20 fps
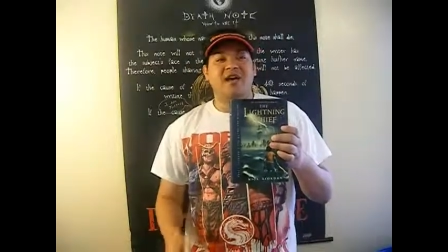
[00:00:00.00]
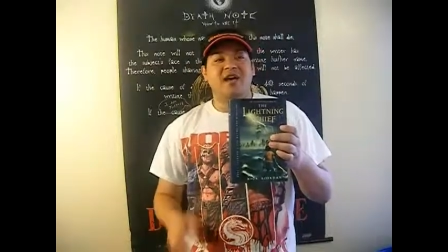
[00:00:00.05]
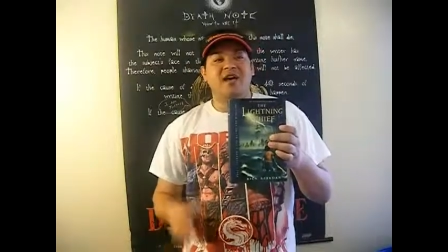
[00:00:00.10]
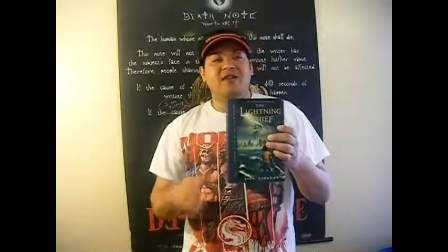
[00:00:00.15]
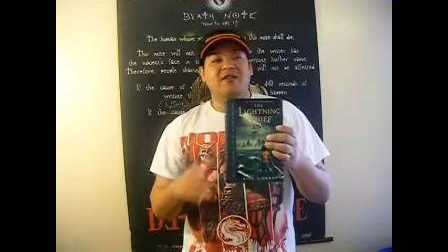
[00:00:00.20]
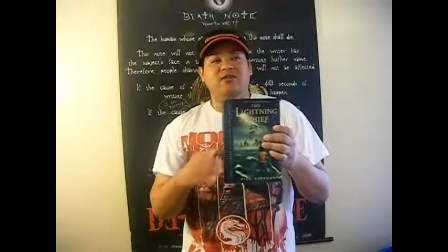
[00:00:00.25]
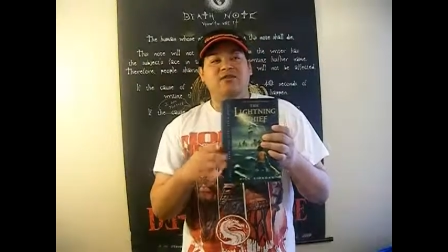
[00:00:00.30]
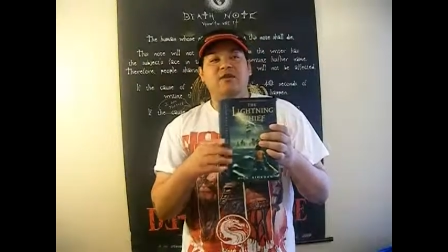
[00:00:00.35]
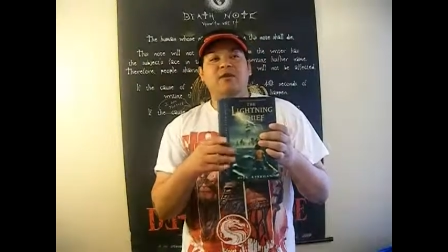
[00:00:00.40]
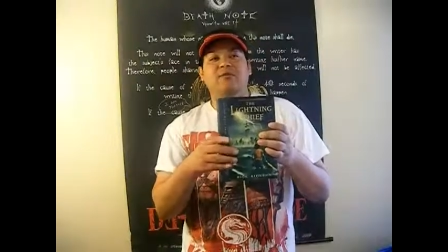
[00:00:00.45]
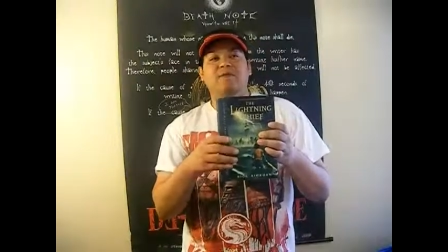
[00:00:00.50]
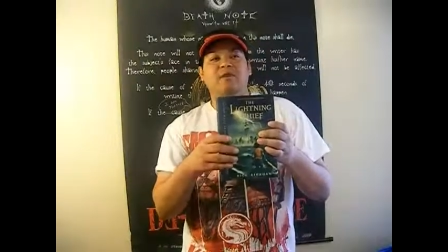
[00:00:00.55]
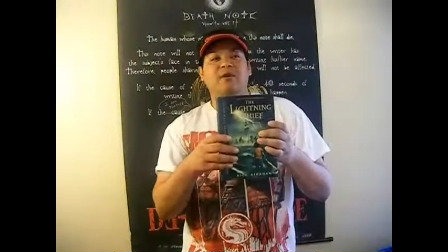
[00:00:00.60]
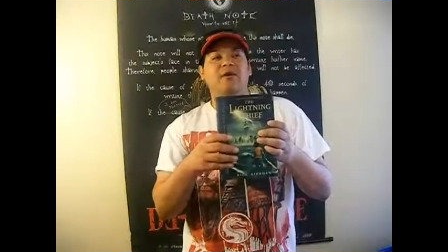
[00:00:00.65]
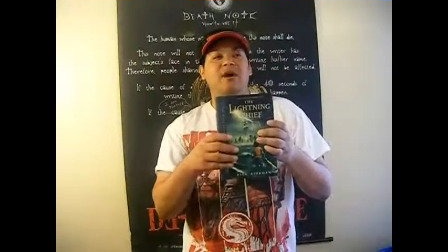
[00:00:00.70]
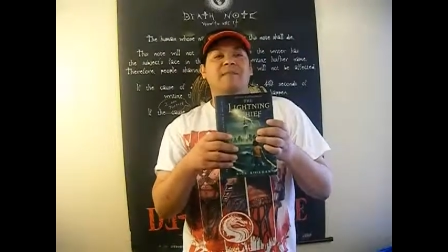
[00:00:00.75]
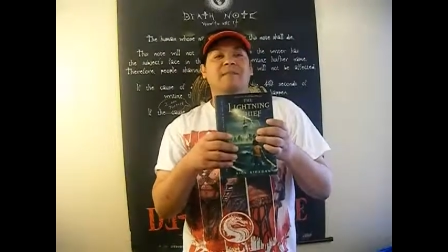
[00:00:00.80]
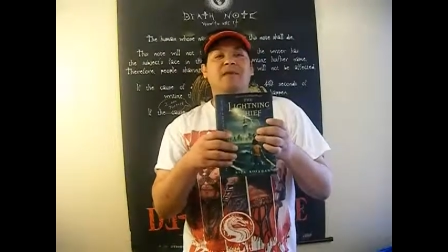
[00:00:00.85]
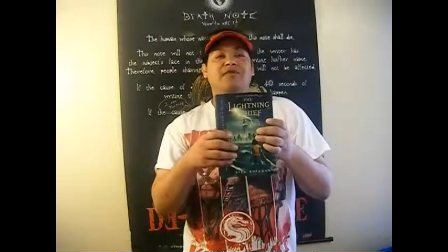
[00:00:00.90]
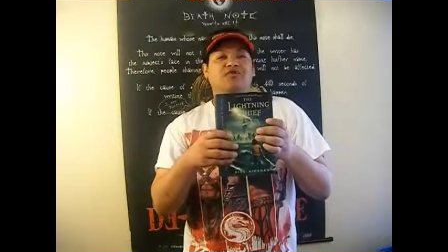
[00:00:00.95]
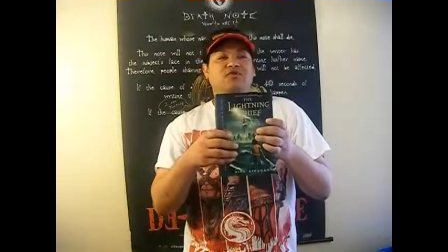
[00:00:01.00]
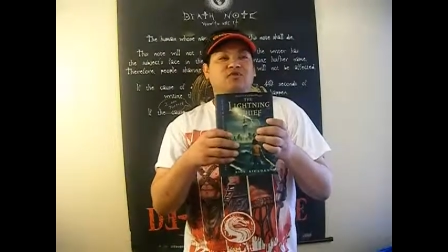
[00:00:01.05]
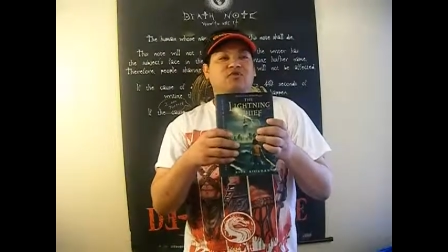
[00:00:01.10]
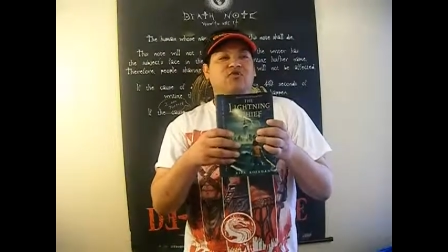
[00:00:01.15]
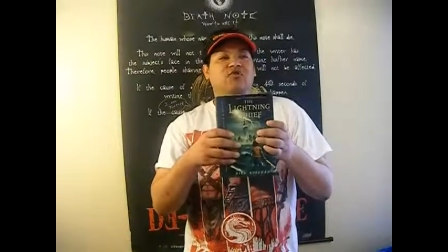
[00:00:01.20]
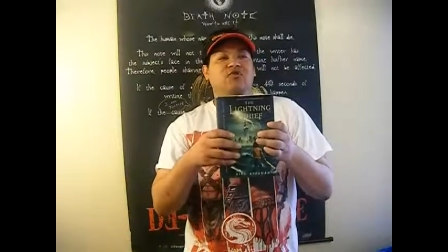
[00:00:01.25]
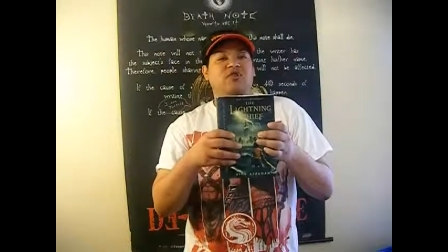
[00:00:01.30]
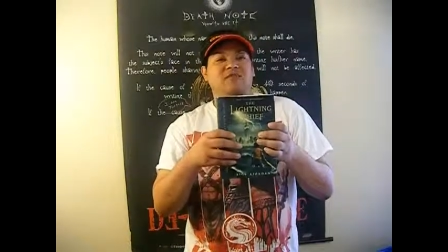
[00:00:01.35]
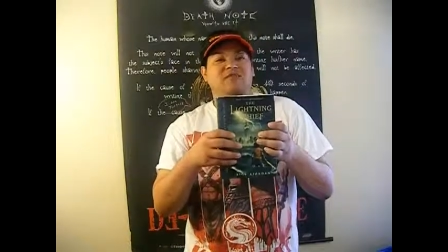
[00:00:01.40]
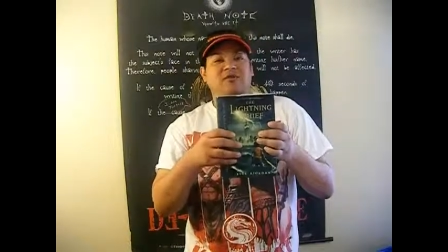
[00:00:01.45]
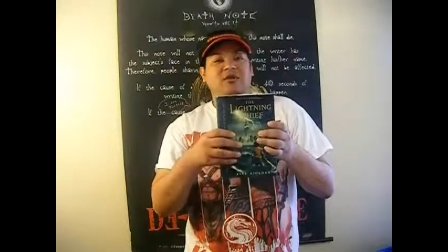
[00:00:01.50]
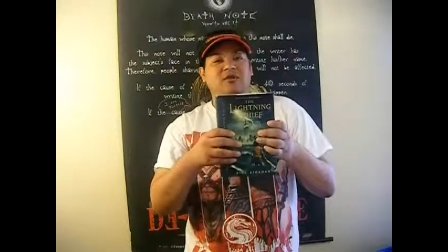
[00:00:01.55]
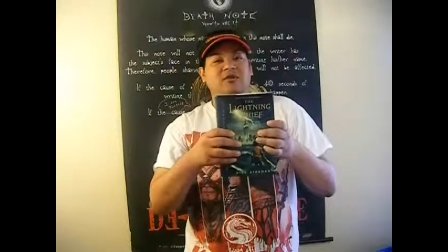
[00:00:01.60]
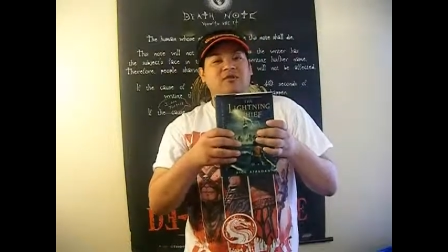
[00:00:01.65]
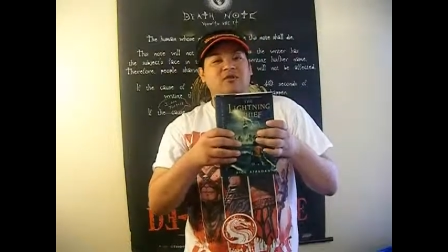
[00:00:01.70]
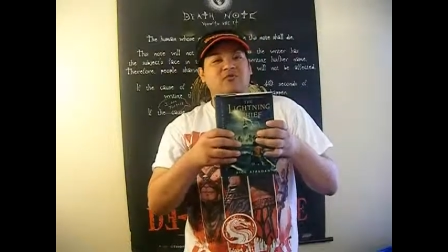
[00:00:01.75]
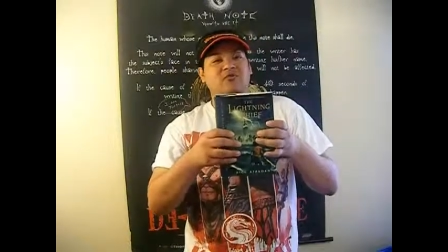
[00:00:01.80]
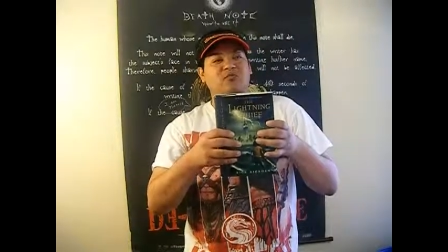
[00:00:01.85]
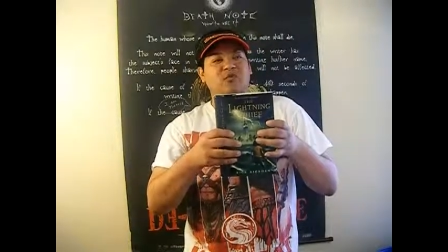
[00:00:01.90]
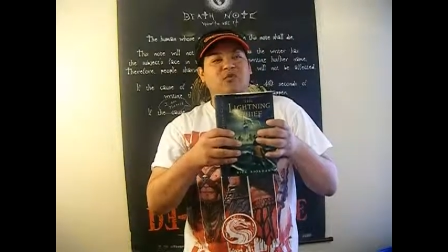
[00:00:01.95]
And so far, I'm not sure if they're going
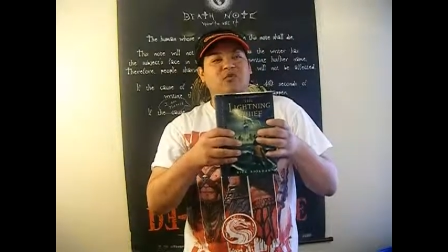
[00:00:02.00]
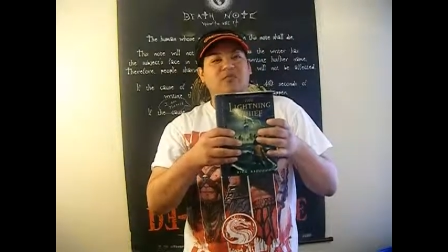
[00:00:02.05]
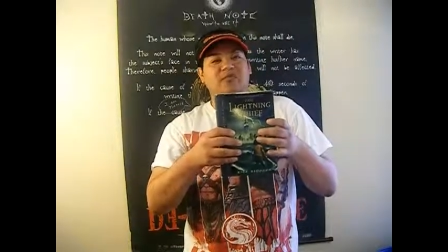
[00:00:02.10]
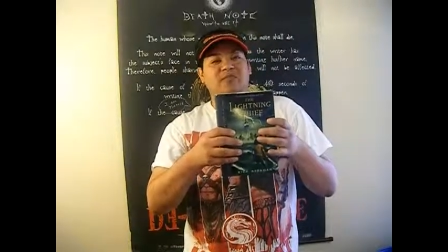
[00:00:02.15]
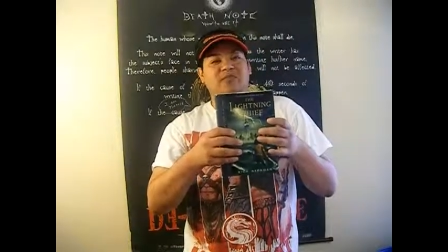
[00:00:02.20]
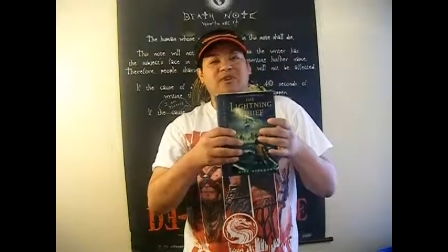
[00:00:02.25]
to do more,